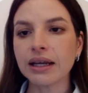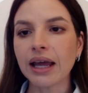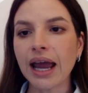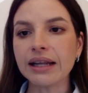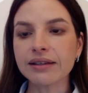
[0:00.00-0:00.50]

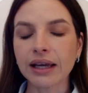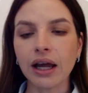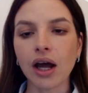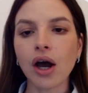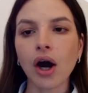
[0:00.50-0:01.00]
And it's going to
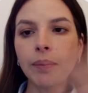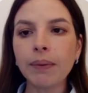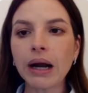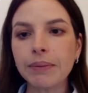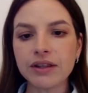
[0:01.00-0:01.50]
open
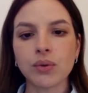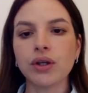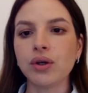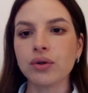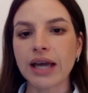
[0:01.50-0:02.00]
up into a
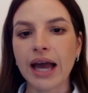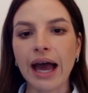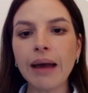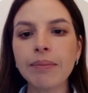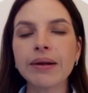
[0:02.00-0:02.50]
new
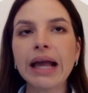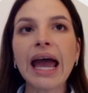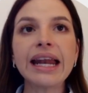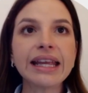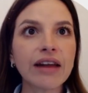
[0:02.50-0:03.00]
tab. And
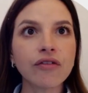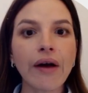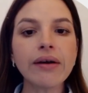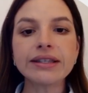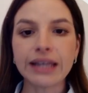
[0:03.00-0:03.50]
again, for our
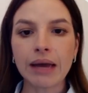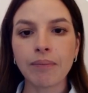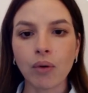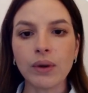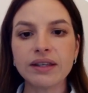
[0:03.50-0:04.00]

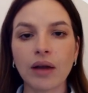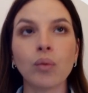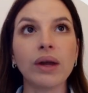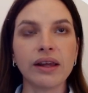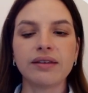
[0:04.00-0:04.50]
example, we said
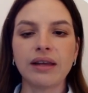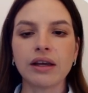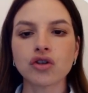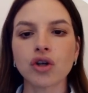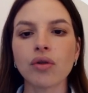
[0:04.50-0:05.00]
week 6.
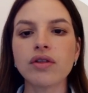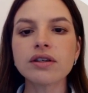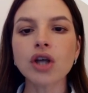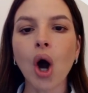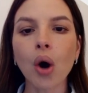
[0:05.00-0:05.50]
So this
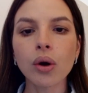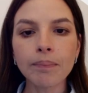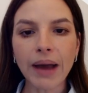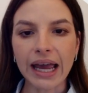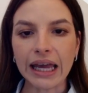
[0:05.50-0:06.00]
home
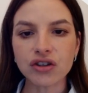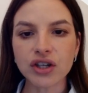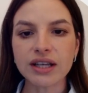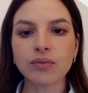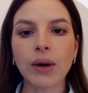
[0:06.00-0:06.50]
page
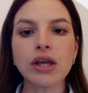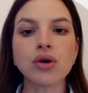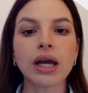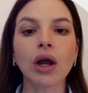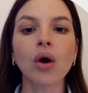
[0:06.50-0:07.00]
is where you
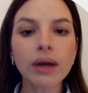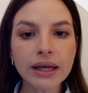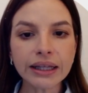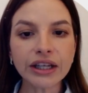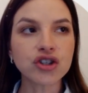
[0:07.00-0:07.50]
can
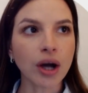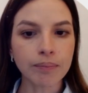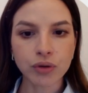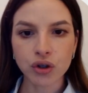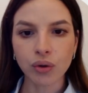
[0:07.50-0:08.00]
quickly jump
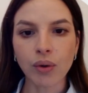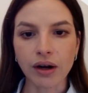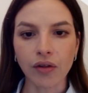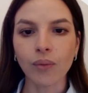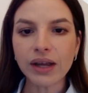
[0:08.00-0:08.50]
to
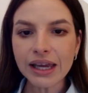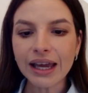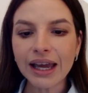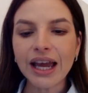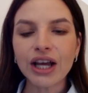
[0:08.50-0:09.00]
another week.
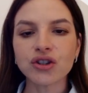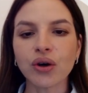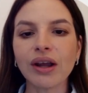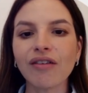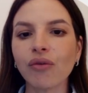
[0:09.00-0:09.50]
So
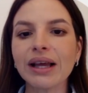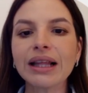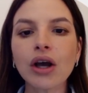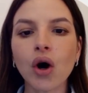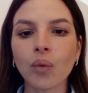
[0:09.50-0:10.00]
if we
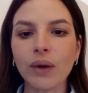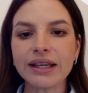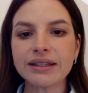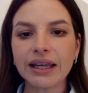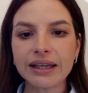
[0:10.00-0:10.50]
click on week
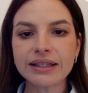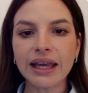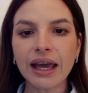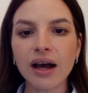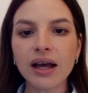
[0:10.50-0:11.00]
6
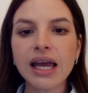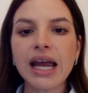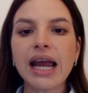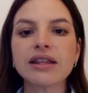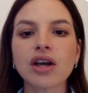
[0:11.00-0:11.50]
here,
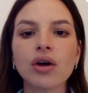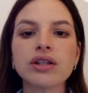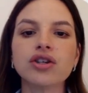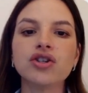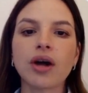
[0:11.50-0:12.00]
it's going to
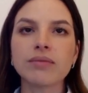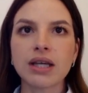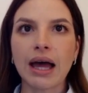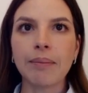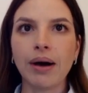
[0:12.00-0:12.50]
jump to
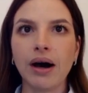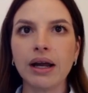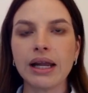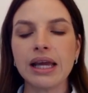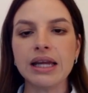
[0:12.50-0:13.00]
that part
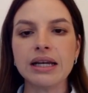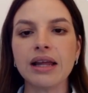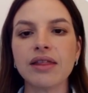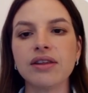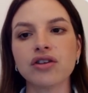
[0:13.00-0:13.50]
in
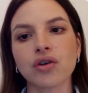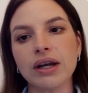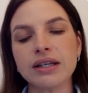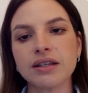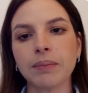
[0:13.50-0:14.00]
the screen
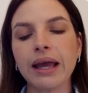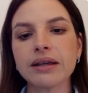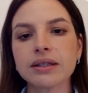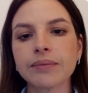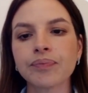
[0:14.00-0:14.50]

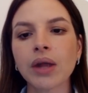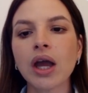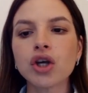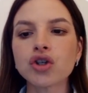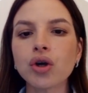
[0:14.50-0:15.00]
displays.
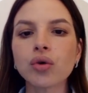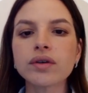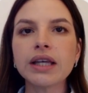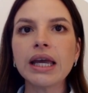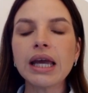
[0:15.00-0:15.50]
So you'll
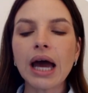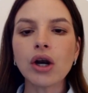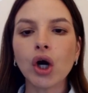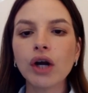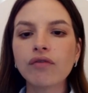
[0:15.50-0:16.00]
see an
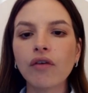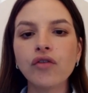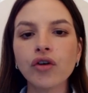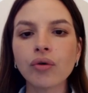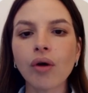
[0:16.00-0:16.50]

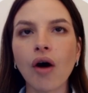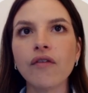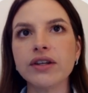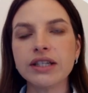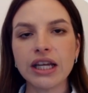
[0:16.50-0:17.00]
overview of the
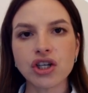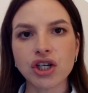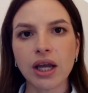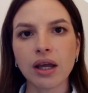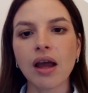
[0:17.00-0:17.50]

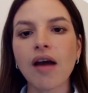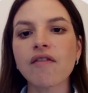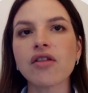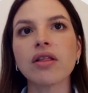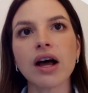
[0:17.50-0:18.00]
teaching for
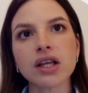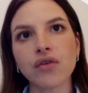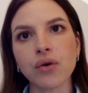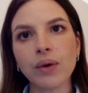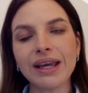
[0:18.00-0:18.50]
the last
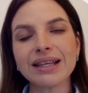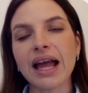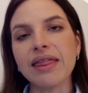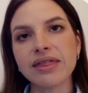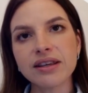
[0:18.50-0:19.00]
few weeks
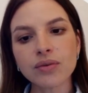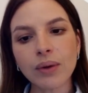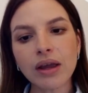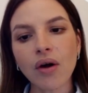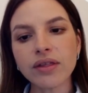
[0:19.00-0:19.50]
and this
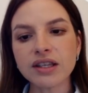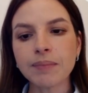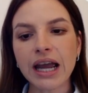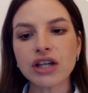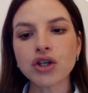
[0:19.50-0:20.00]
week on this
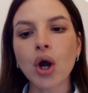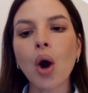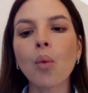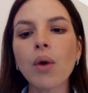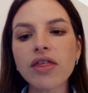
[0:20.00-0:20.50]
page with